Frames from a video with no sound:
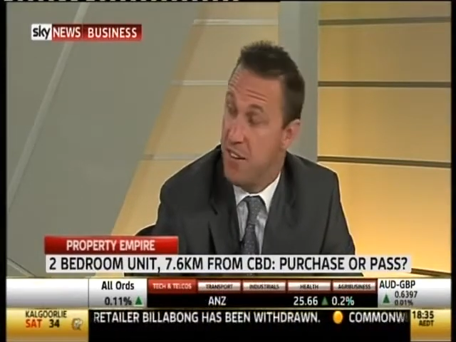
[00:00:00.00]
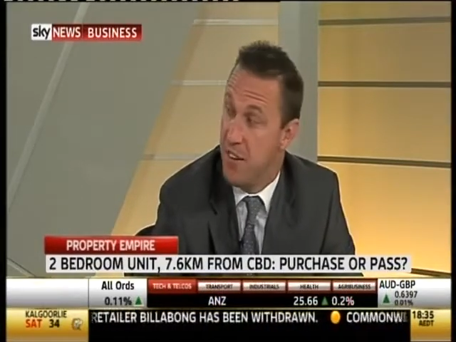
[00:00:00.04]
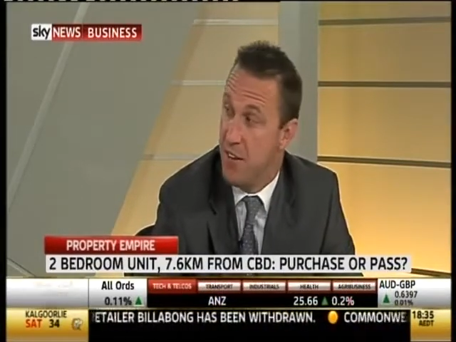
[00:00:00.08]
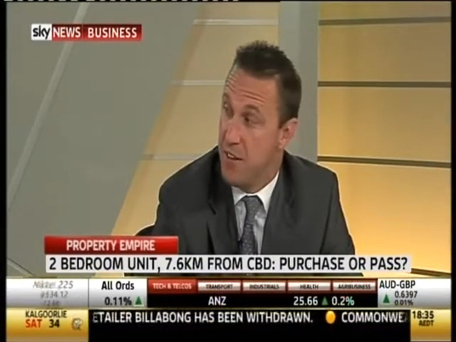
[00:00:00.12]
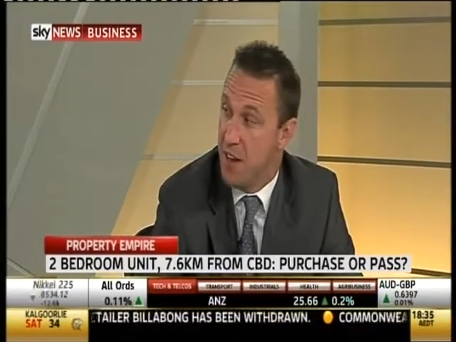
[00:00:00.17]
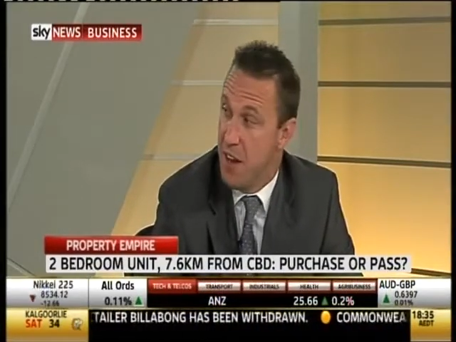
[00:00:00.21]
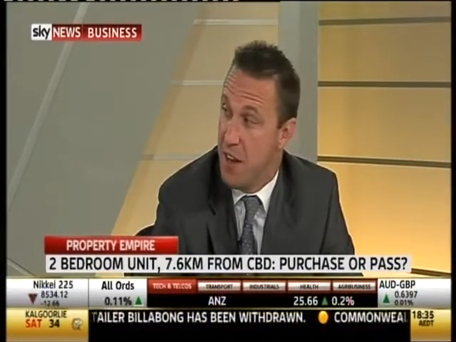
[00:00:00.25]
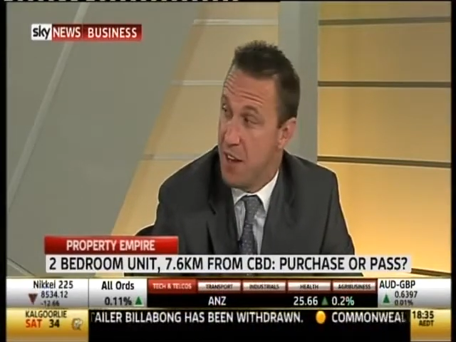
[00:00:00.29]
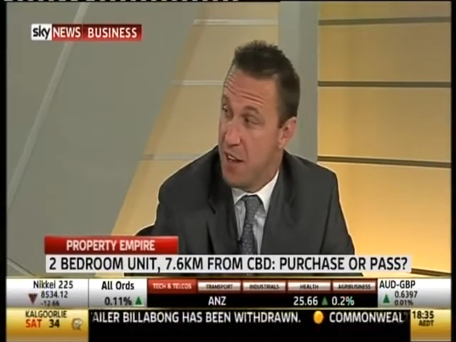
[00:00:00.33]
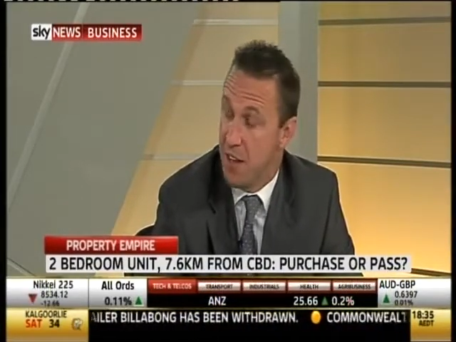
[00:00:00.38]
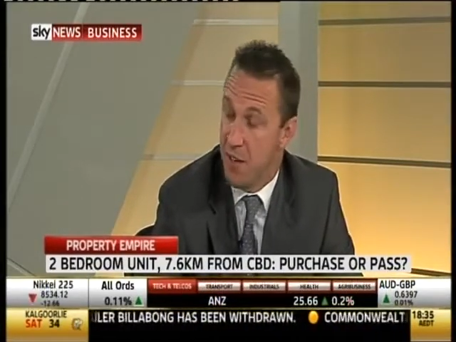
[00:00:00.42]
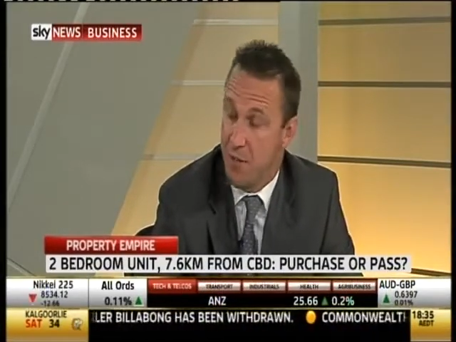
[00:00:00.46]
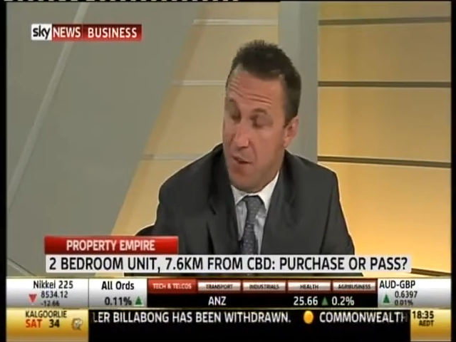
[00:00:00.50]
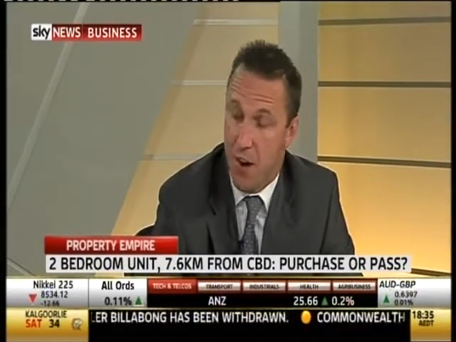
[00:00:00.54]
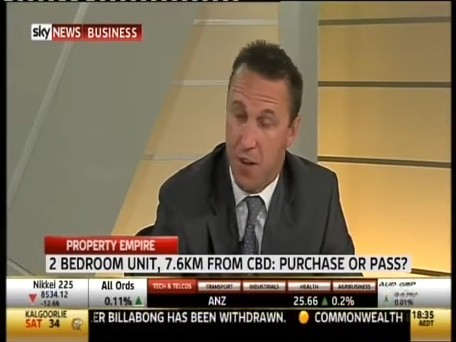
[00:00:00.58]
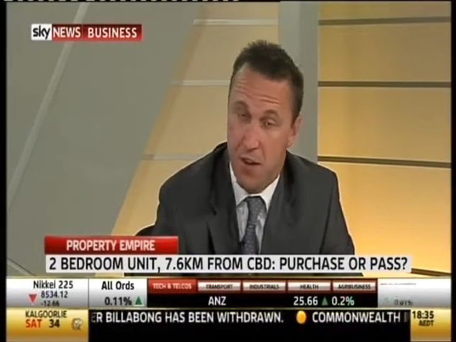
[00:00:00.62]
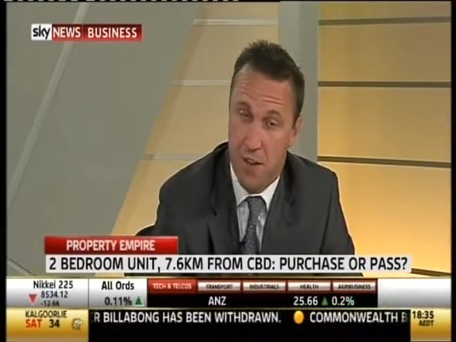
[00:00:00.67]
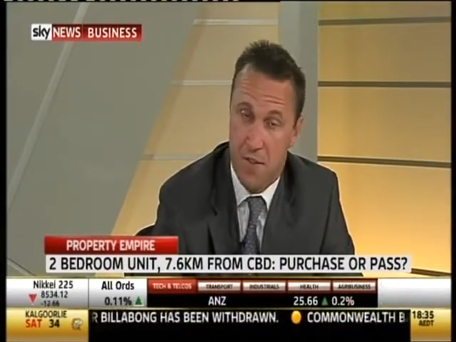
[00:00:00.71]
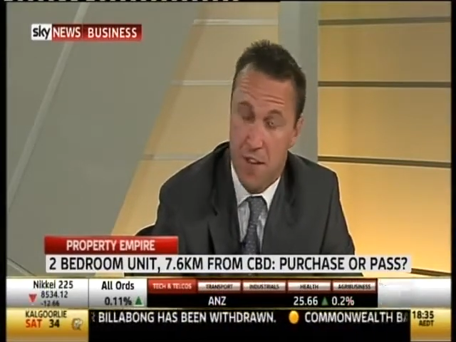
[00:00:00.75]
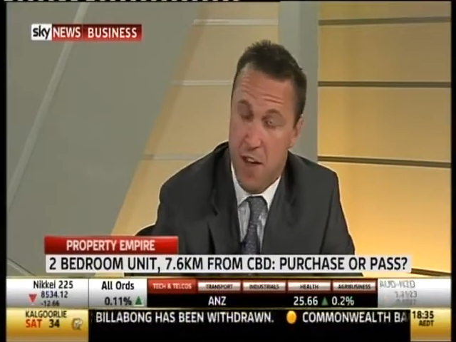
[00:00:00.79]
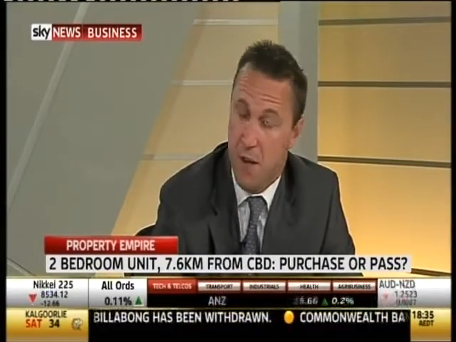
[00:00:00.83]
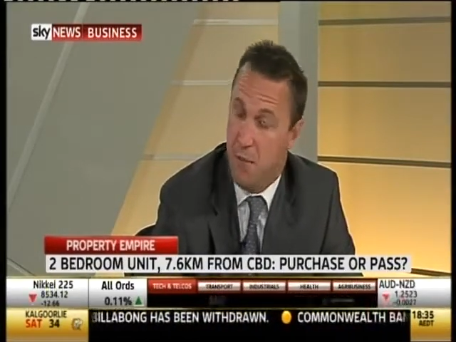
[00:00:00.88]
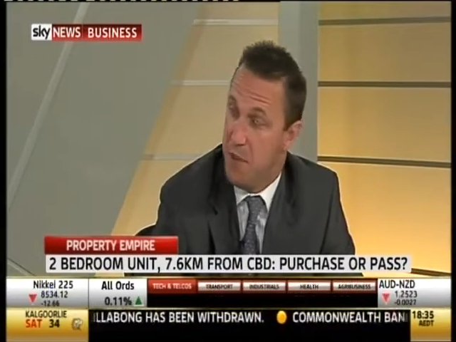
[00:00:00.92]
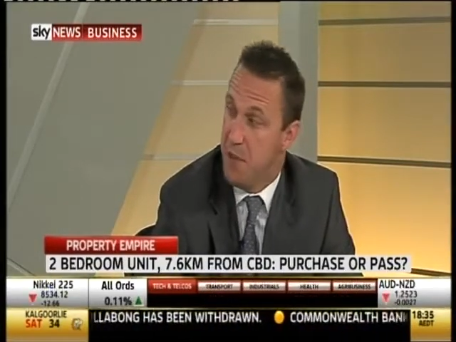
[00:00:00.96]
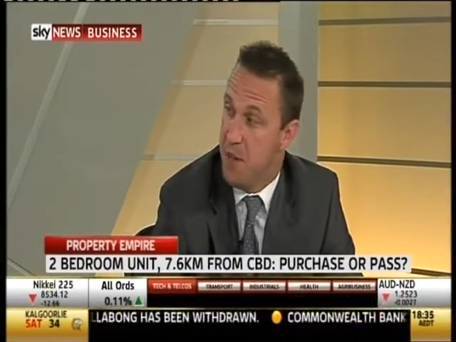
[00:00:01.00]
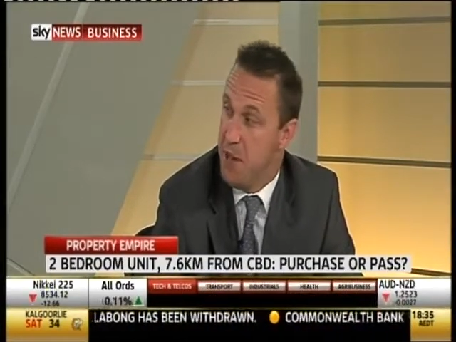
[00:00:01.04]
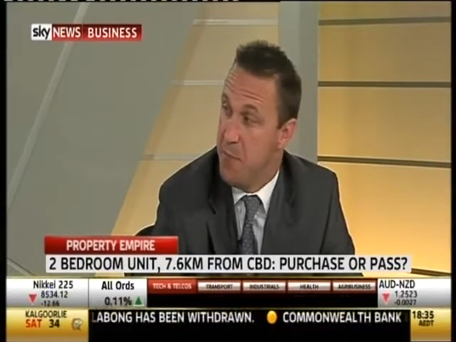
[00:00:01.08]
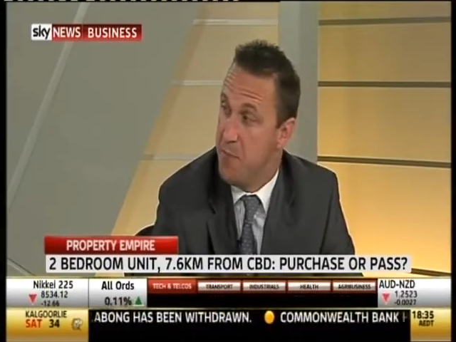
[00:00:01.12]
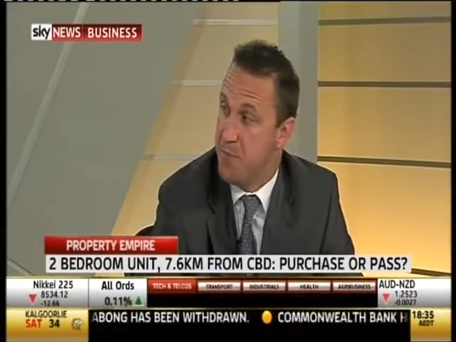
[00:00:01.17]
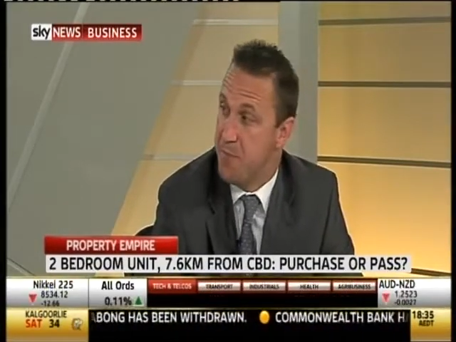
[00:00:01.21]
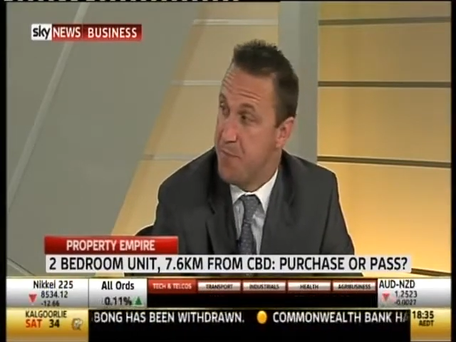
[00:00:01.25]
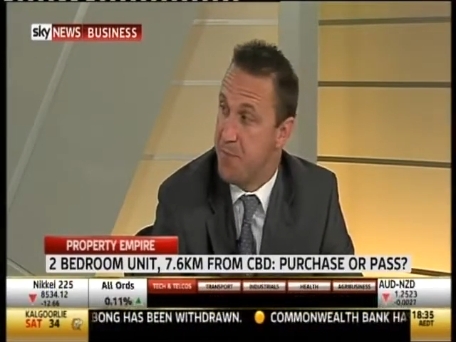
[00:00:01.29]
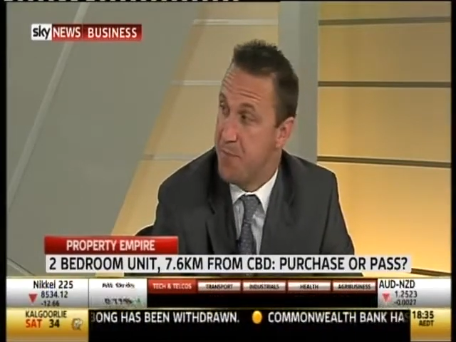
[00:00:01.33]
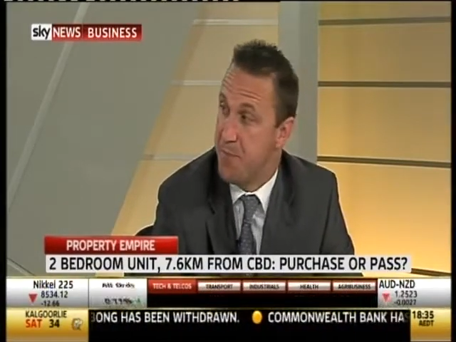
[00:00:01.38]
and they can grow their family. Yeah.